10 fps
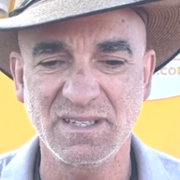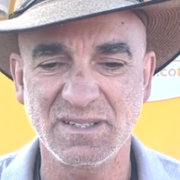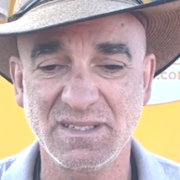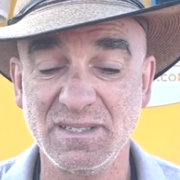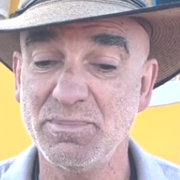
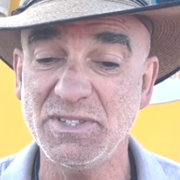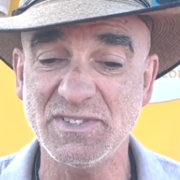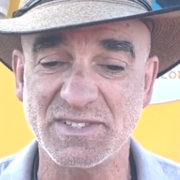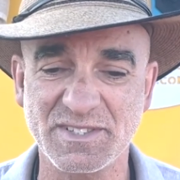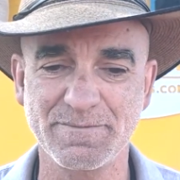in
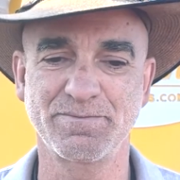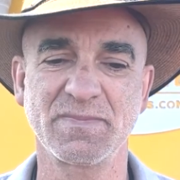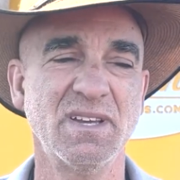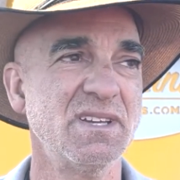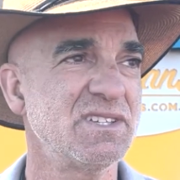business?
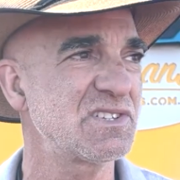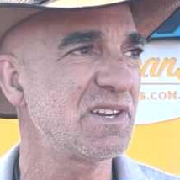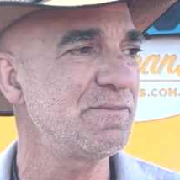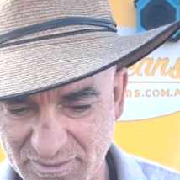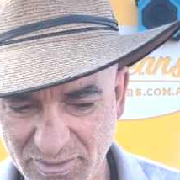
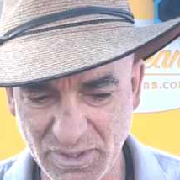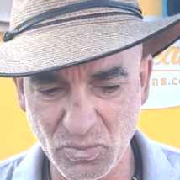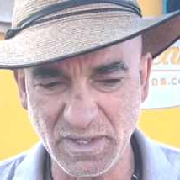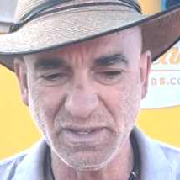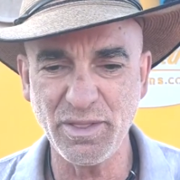So
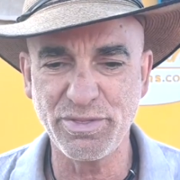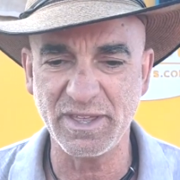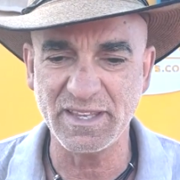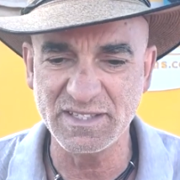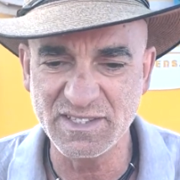one of the
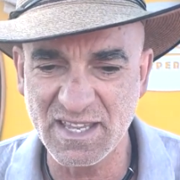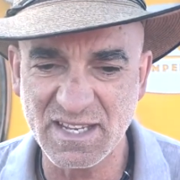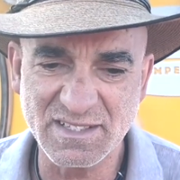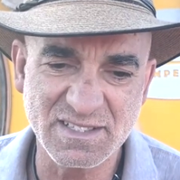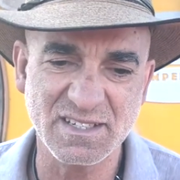things
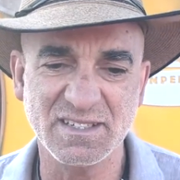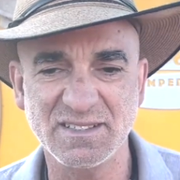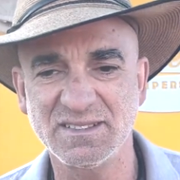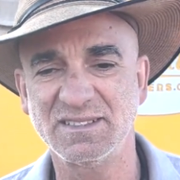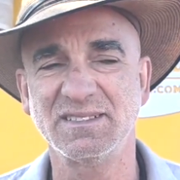
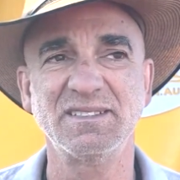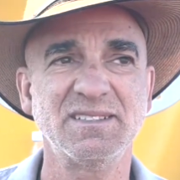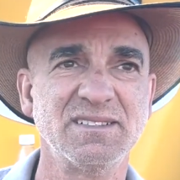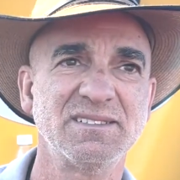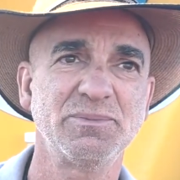that
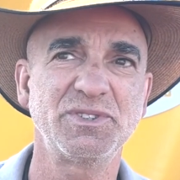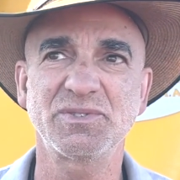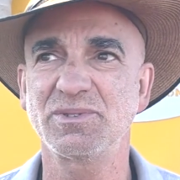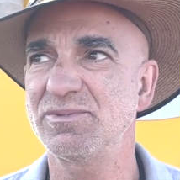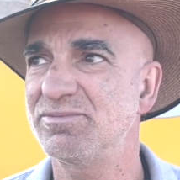we
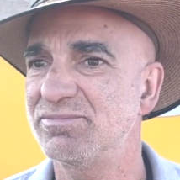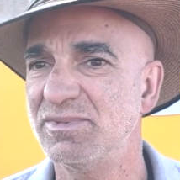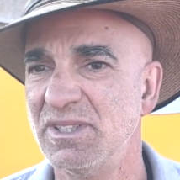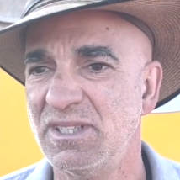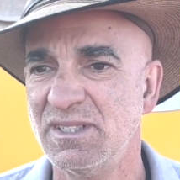sort of
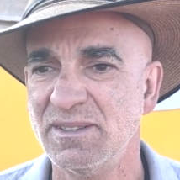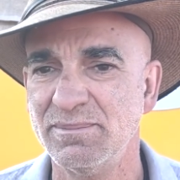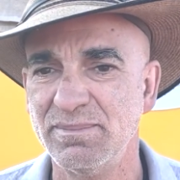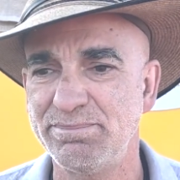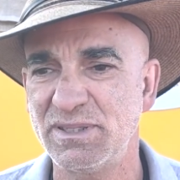
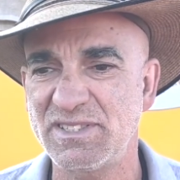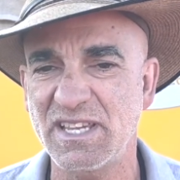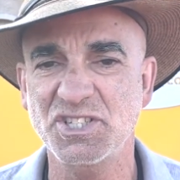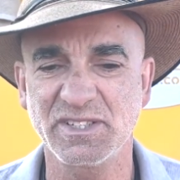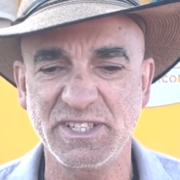
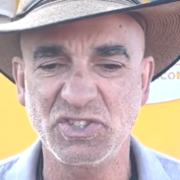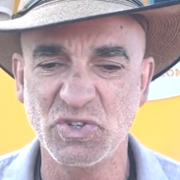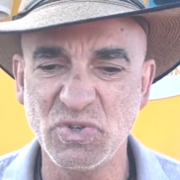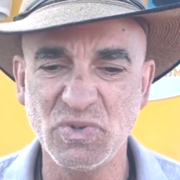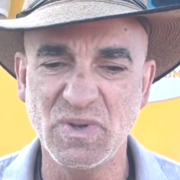potentially
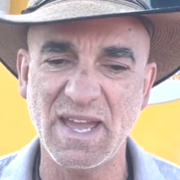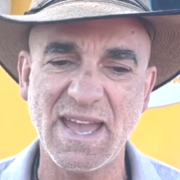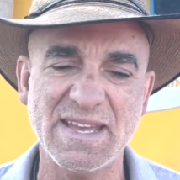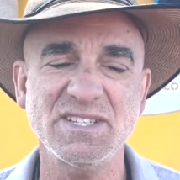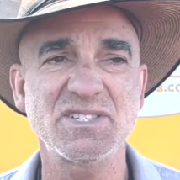do
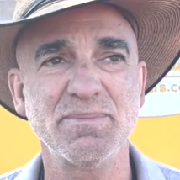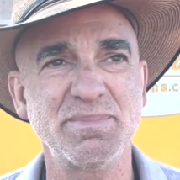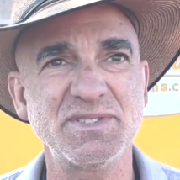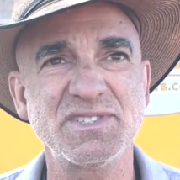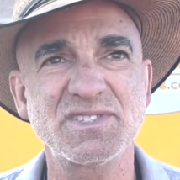as
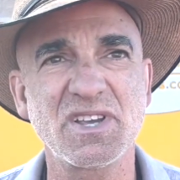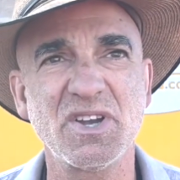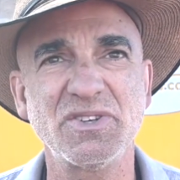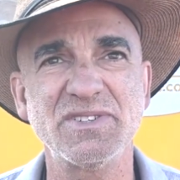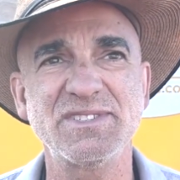business
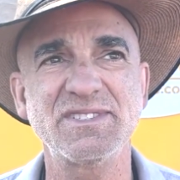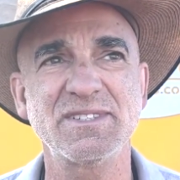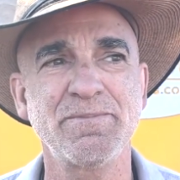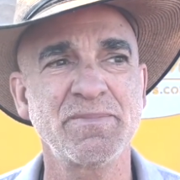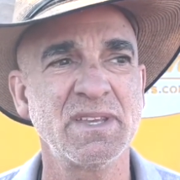owners
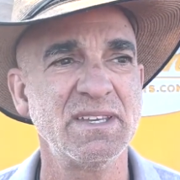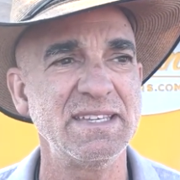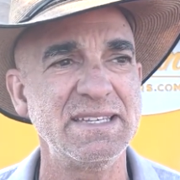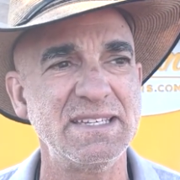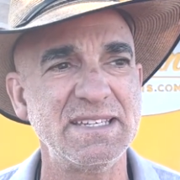
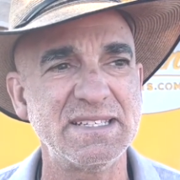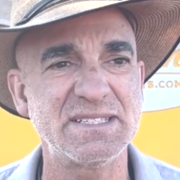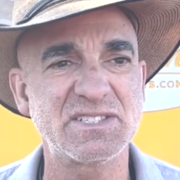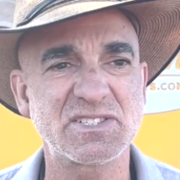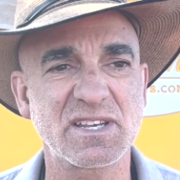
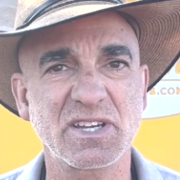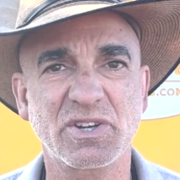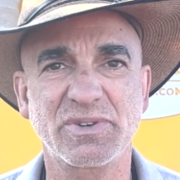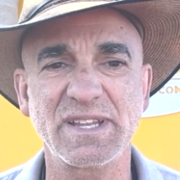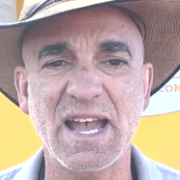is
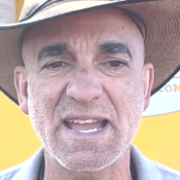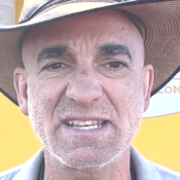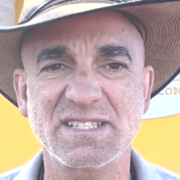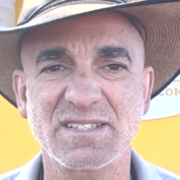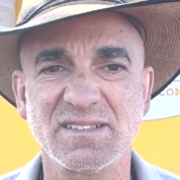create